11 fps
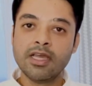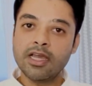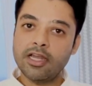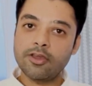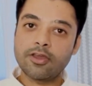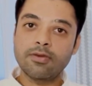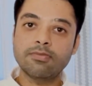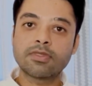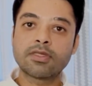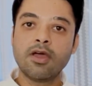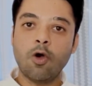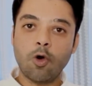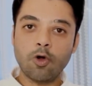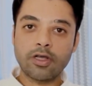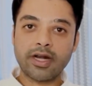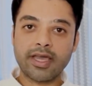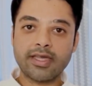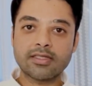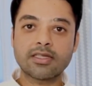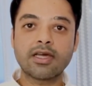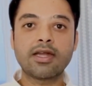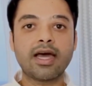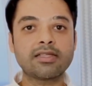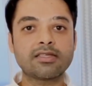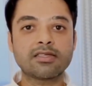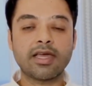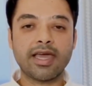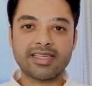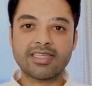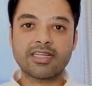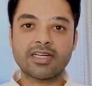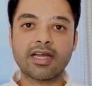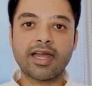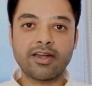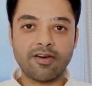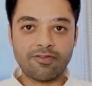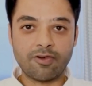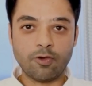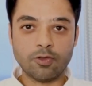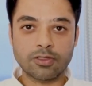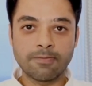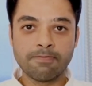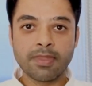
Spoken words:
legumes, whole grains, nuts, etc. kind of fruits.